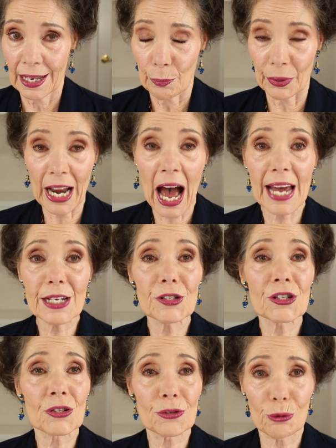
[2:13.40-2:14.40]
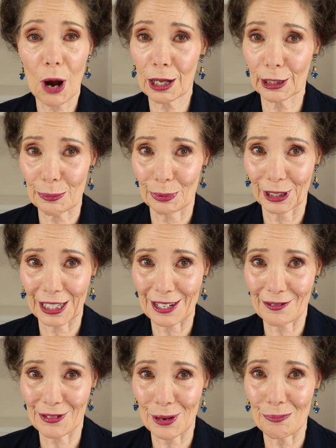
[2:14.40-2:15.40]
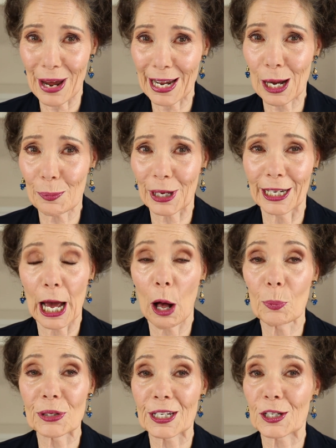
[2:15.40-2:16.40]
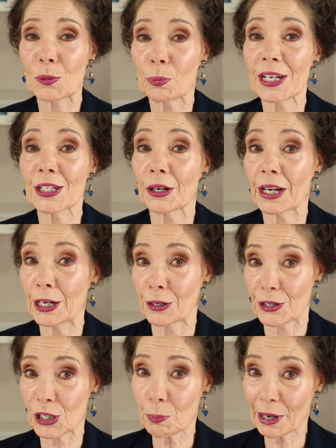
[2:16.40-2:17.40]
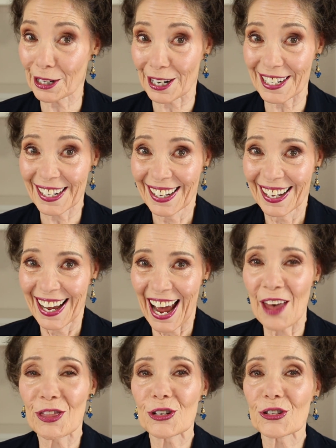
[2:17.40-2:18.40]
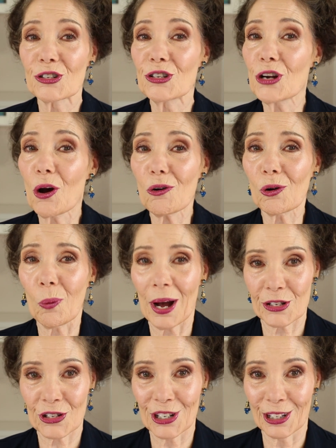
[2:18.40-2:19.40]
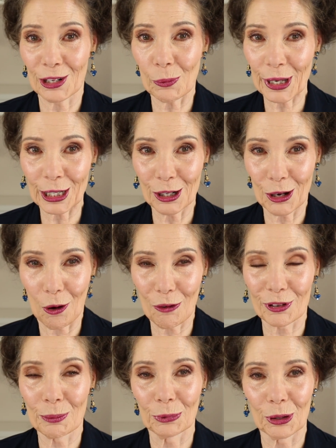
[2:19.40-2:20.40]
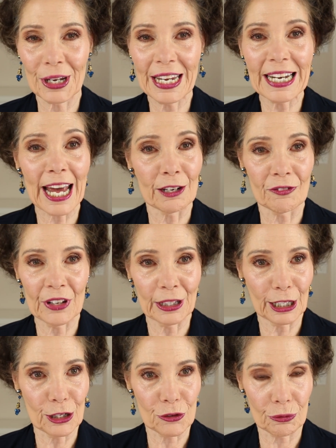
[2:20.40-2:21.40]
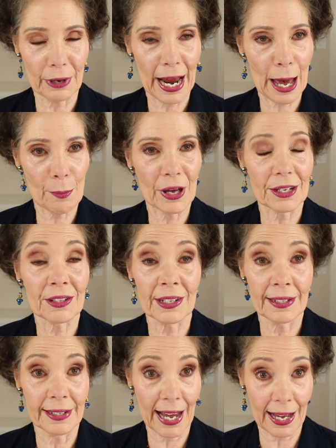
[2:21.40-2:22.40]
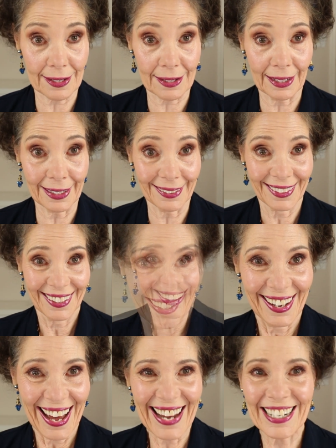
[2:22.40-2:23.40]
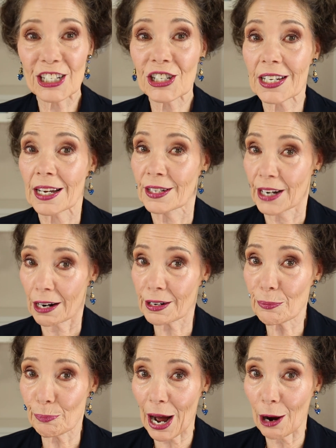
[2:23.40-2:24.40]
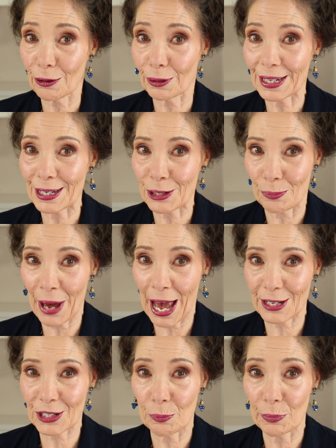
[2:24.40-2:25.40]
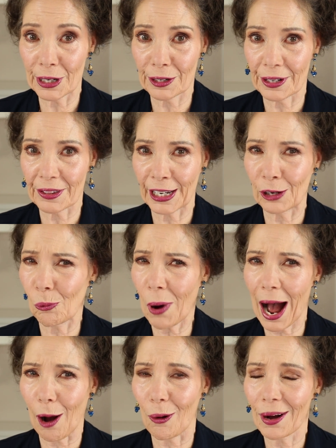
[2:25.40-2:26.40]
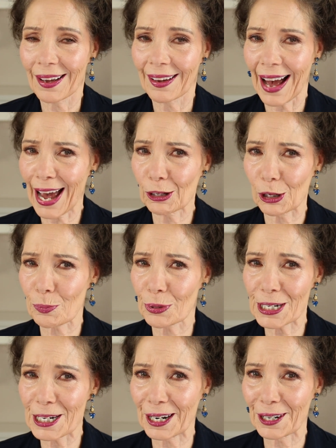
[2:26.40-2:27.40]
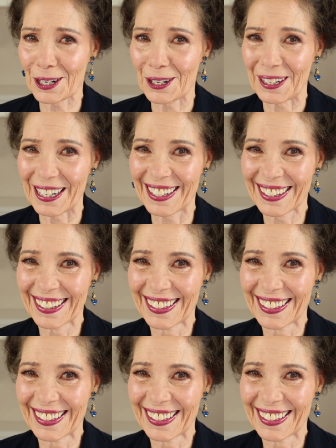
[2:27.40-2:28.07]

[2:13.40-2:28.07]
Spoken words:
But I strongly believe that makeup can help us express our inner spirit, and there's no question that we can go from looking and feeling drab to dazzling. And it's darn empowering to pass a mirror and think, wow, I look pretty darn good.